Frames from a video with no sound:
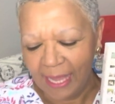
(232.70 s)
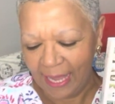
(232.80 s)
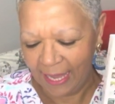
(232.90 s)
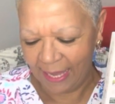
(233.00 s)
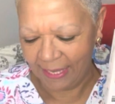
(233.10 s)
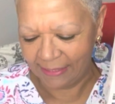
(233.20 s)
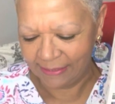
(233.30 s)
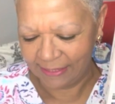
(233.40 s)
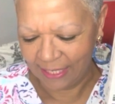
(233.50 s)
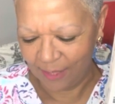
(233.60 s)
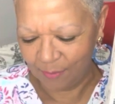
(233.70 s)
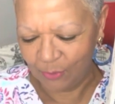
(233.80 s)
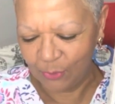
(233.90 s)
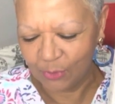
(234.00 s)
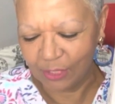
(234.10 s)
and um,
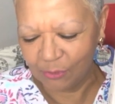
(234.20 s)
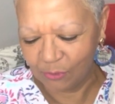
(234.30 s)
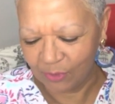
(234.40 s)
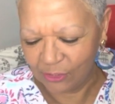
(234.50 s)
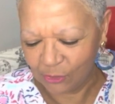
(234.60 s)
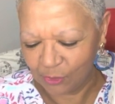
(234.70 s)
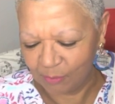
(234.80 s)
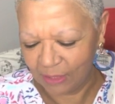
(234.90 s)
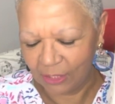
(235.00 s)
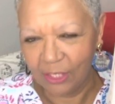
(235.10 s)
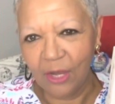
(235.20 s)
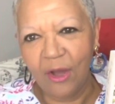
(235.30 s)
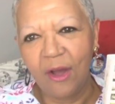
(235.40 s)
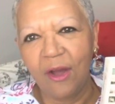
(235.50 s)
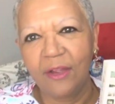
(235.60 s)
you can reach
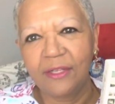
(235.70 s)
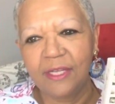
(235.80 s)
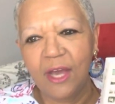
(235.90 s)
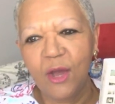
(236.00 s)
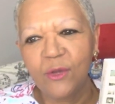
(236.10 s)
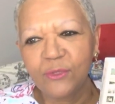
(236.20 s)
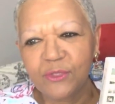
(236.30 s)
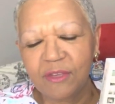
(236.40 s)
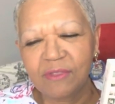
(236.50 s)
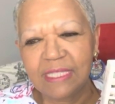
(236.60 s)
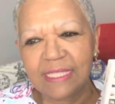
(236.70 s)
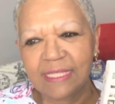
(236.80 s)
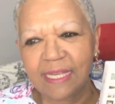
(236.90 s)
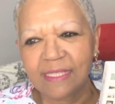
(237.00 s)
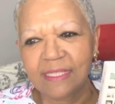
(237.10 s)
me on
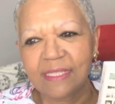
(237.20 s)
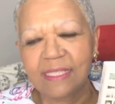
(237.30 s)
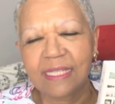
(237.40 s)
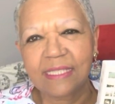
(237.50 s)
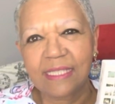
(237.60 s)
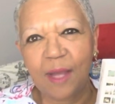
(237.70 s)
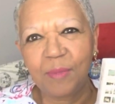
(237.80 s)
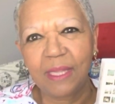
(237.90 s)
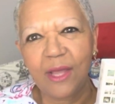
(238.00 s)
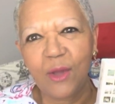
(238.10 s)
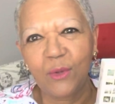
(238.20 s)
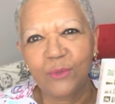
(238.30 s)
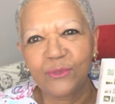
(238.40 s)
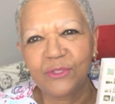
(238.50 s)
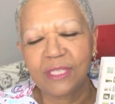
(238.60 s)
076
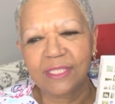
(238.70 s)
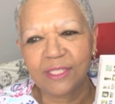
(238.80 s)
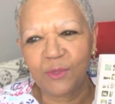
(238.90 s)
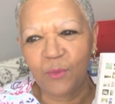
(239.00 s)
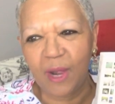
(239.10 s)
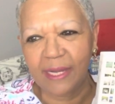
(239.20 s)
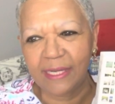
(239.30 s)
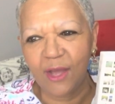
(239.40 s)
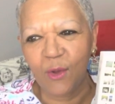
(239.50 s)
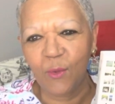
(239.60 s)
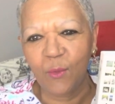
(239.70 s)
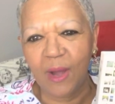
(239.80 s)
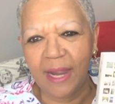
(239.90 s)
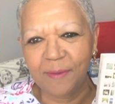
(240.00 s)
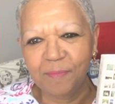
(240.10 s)
600
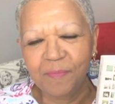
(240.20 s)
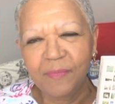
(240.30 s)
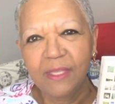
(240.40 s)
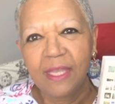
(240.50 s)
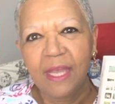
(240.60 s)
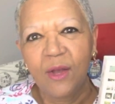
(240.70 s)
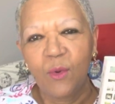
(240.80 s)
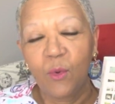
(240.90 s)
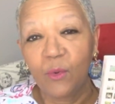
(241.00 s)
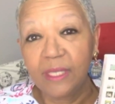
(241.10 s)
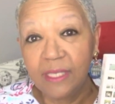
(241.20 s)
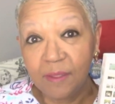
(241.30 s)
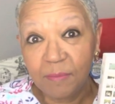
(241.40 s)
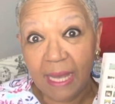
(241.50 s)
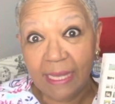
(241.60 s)
6101 or
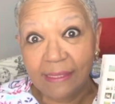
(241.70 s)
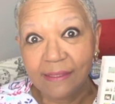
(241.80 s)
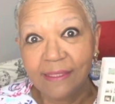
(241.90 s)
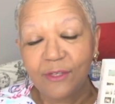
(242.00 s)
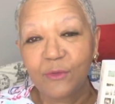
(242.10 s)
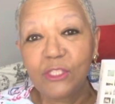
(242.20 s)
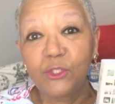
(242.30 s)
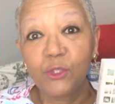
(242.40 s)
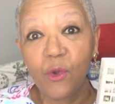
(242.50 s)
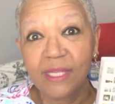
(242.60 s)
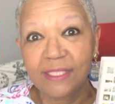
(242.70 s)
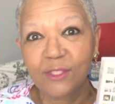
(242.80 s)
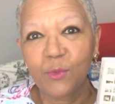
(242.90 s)
email rejoice